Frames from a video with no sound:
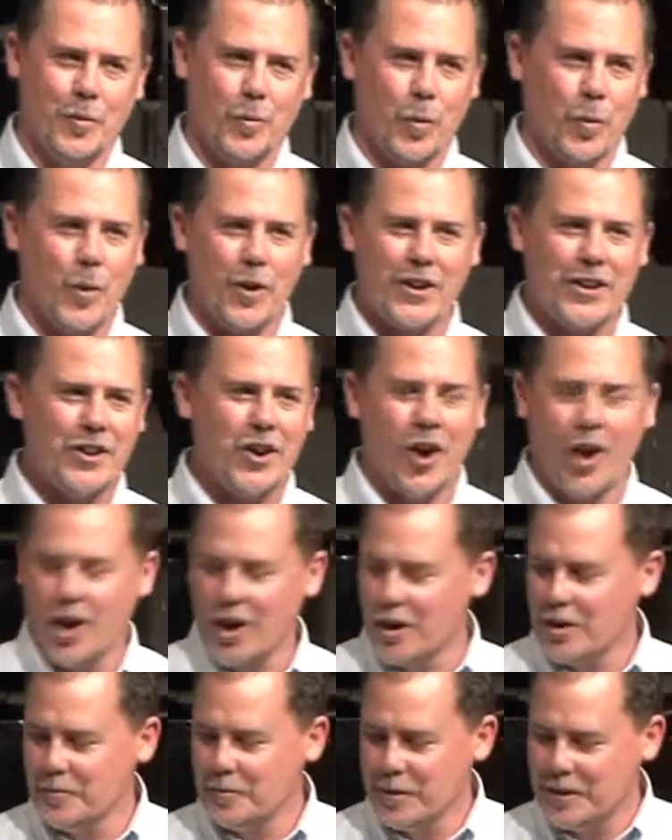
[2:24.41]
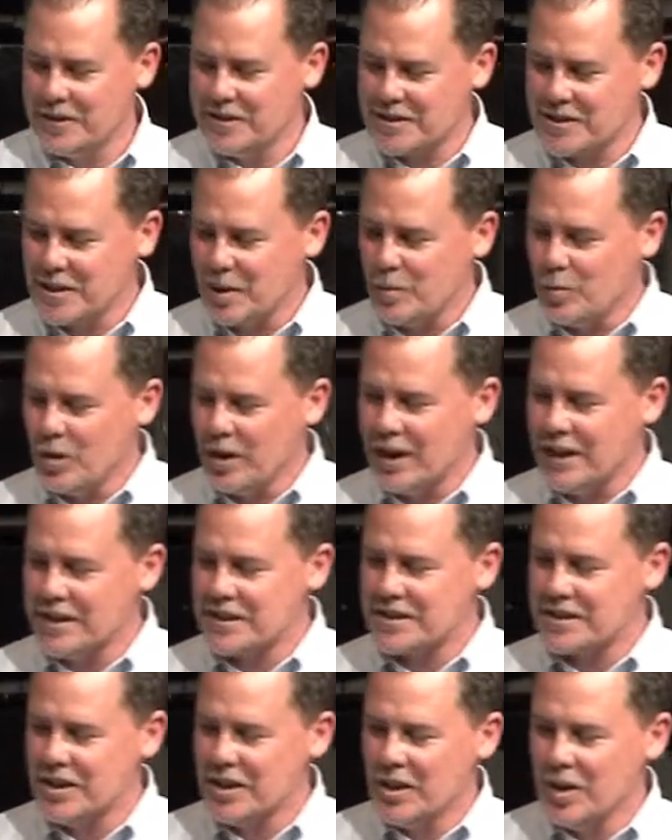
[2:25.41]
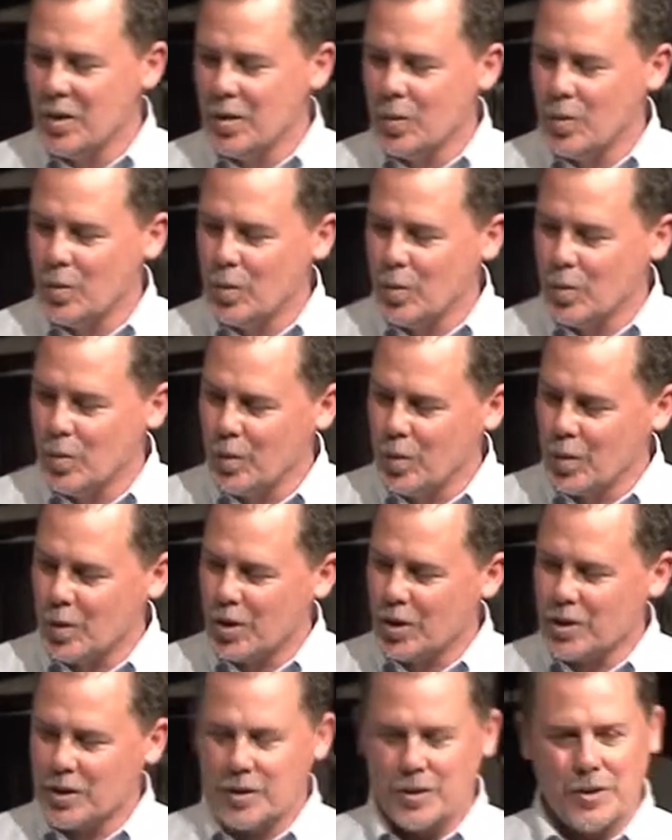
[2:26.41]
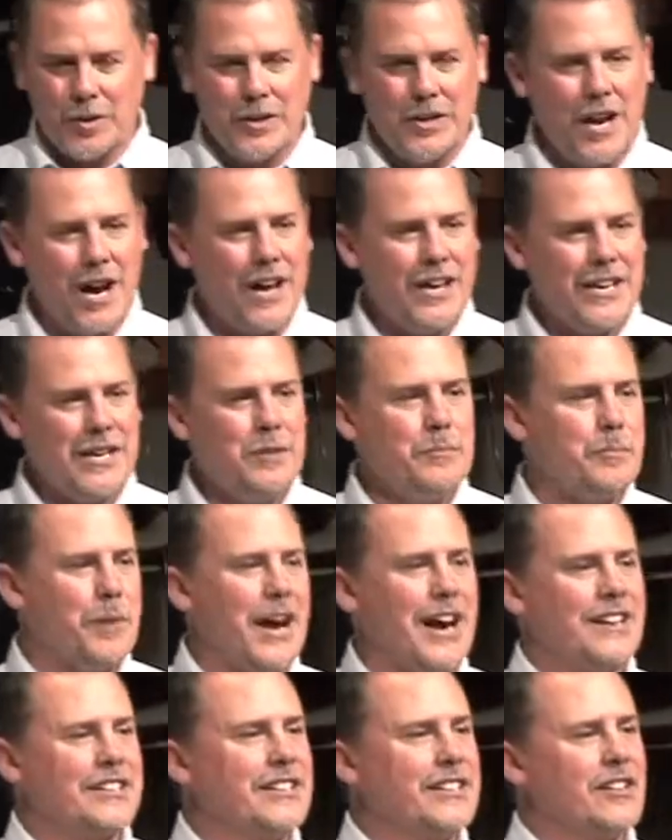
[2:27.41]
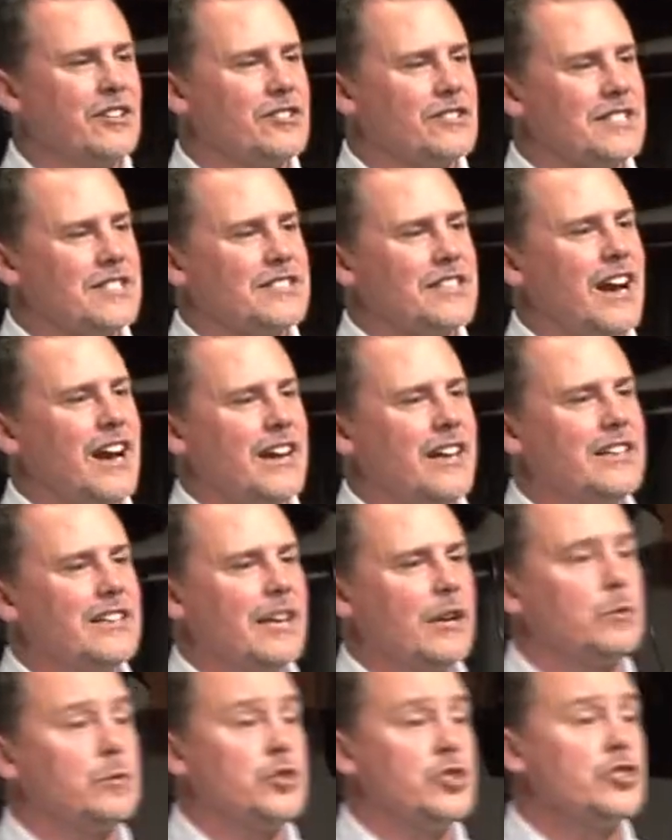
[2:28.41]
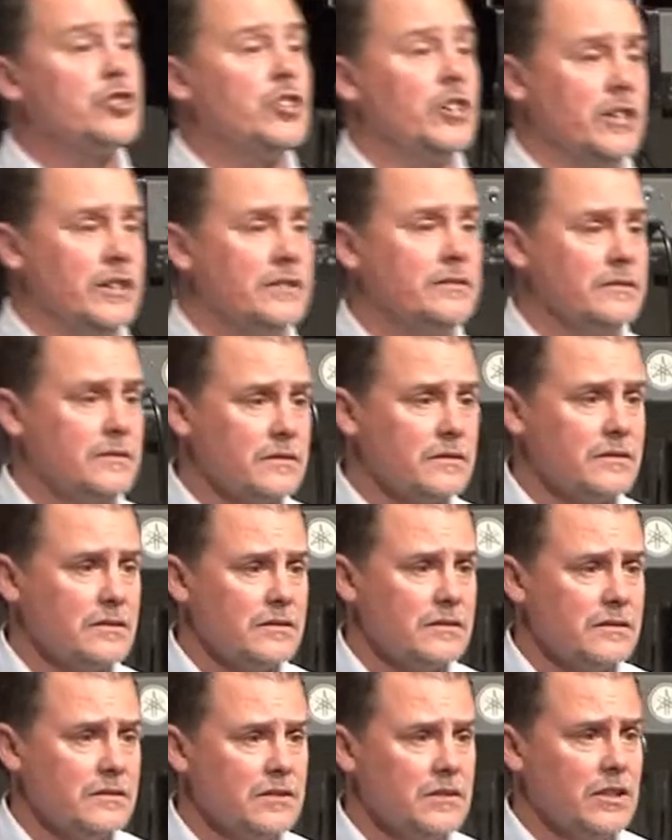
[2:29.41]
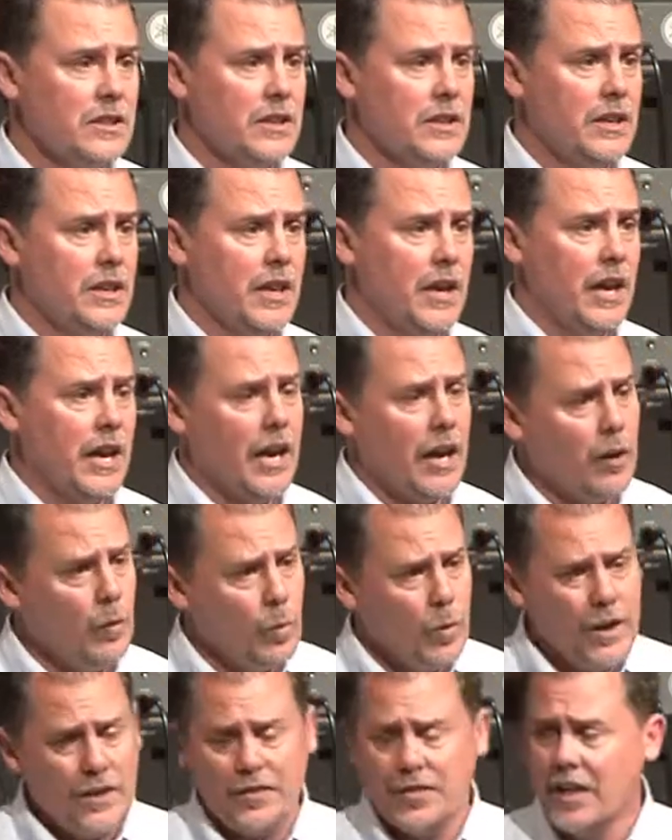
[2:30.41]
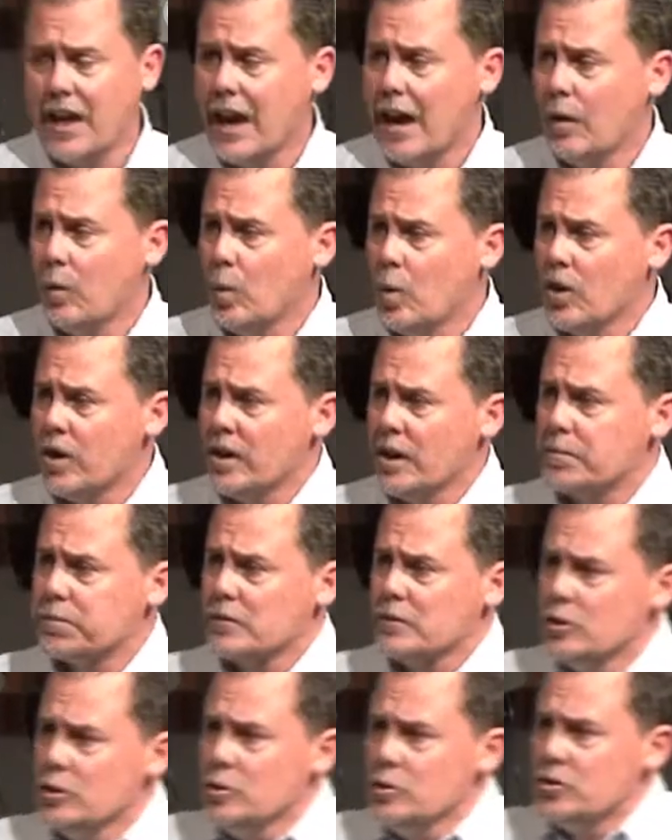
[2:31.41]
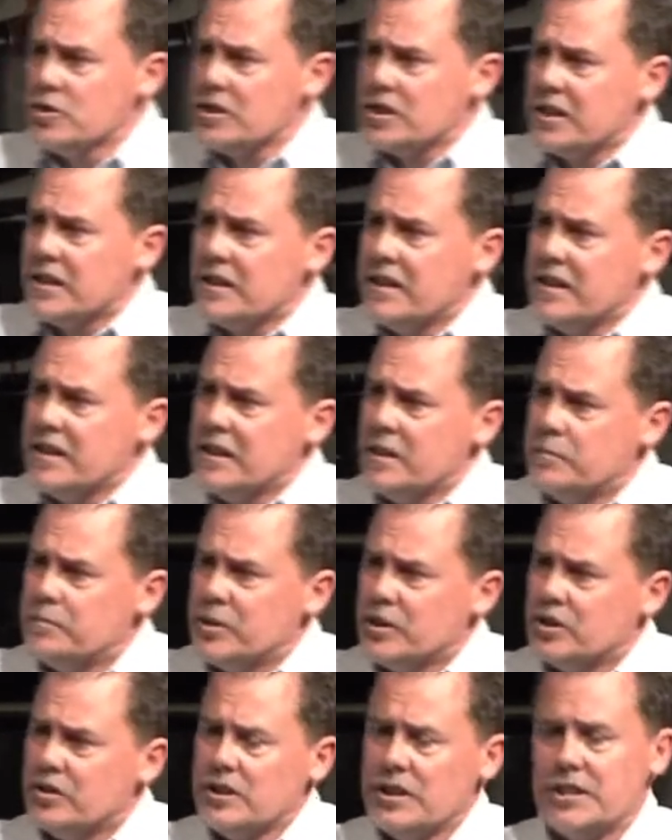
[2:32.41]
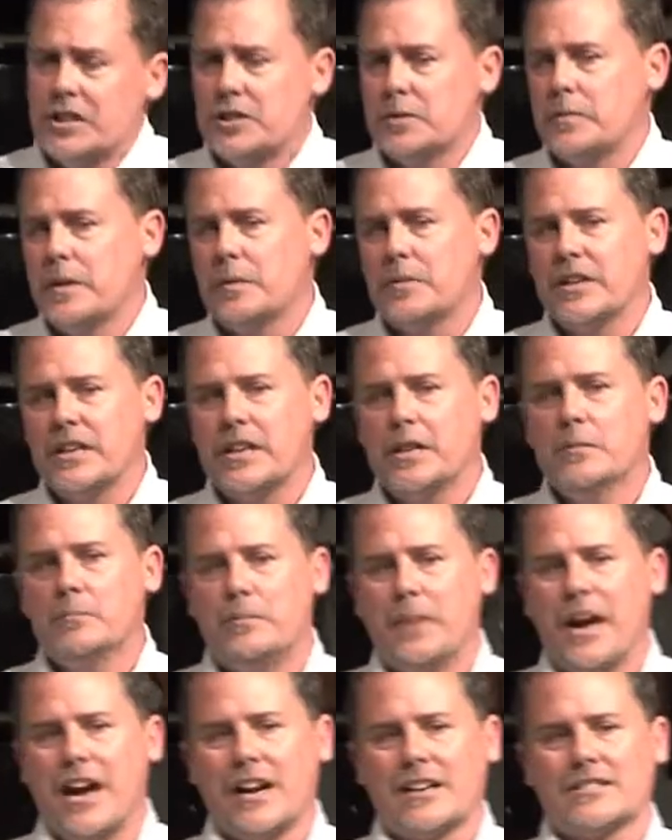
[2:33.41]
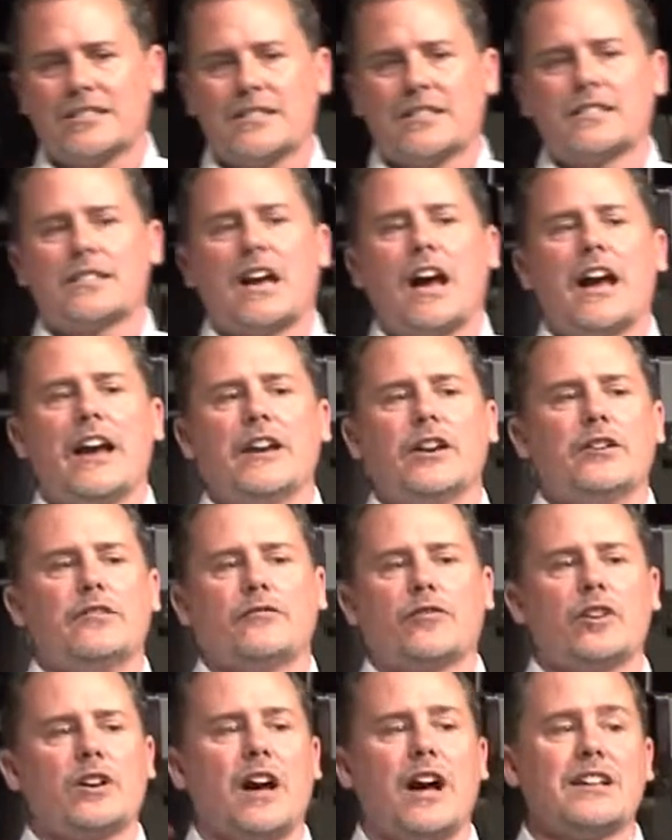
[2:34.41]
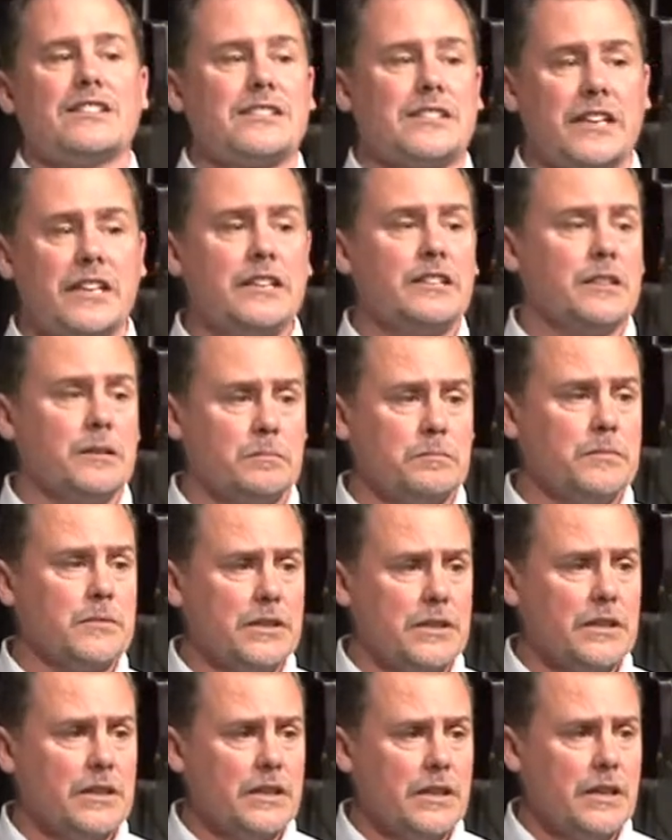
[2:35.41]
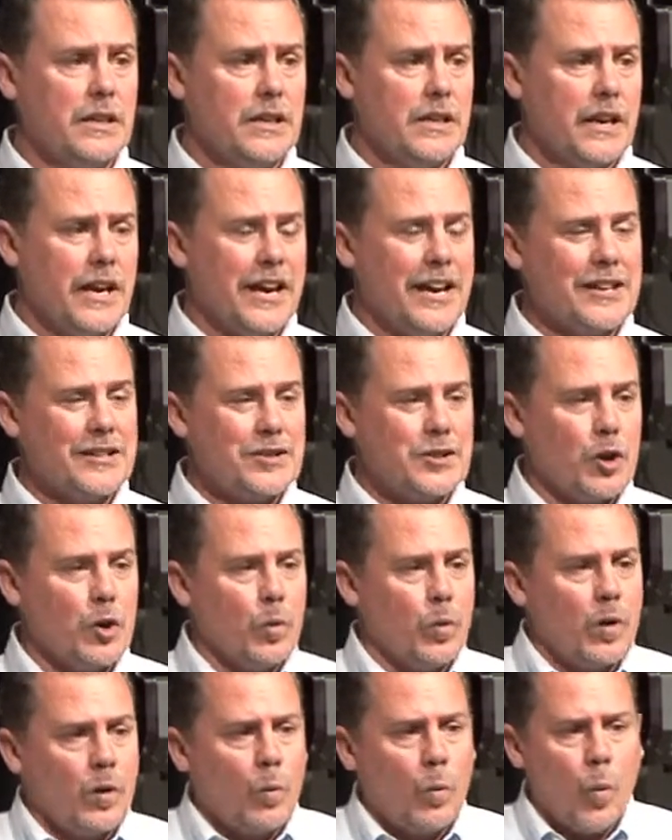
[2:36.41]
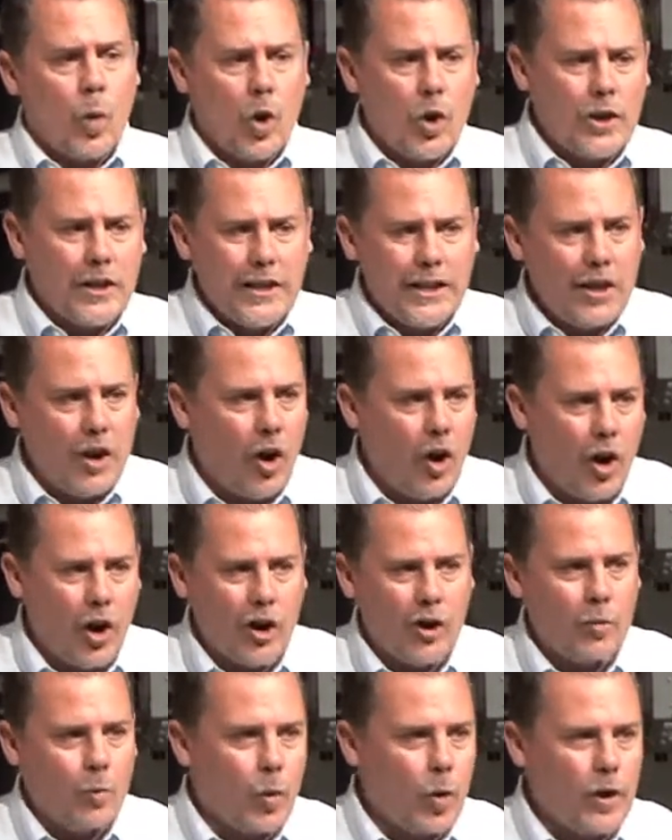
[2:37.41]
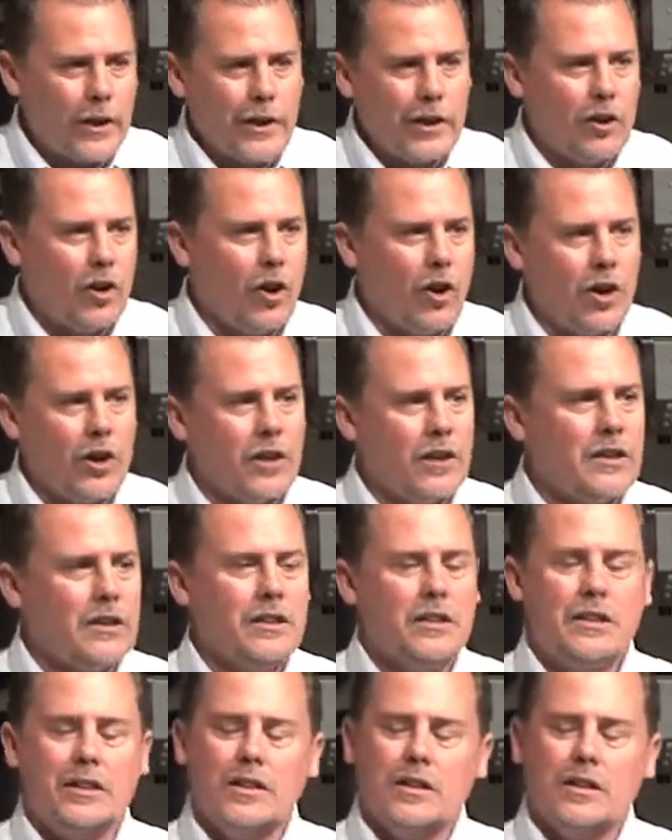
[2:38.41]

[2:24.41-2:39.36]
We're working hard, but in some ways, we're not impacting our society like we should. And with that, we end up losing the ability to be able to impact society for God's kingdom. And so we're working hard,